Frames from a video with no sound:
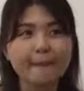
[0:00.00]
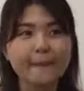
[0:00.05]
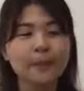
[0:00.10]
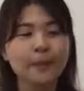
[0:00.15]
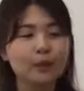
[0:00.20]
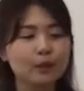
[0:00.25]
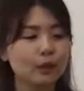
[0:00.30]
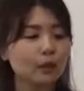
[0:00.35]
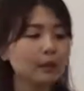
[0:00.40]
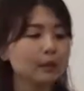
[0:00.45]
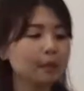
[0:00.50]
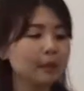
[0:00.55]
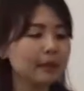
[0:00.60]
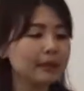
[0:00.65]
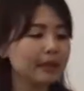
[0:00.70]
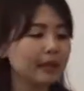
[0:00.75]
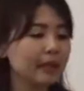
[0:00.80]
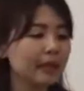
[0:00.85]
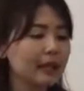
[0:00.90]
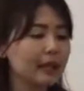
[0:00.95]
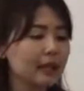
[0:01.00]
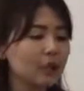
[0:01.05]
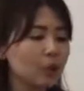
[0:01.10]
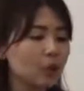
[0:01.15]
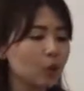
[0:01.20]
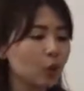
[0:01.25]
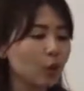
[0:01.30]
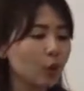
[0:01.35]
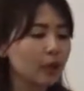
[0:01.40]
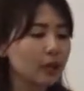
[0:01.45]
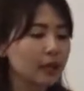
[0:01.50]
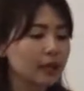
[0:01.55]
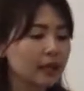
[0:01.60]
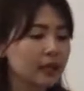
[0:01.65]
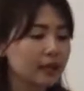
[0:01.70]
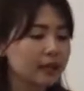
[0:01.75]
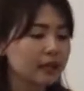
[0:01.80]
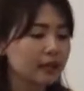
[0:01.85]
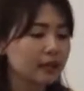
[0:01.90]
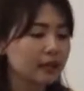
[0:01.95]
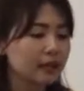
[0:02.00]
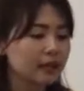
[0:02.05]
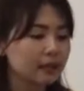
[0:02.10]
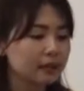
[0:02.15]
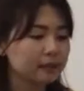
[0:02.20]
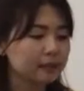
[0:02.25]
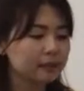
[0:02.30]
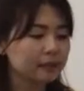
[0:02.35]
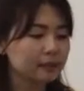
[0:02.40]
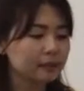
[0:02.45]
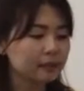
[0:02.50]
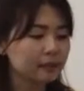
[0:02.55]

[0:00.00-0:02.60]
So basically, soil is um,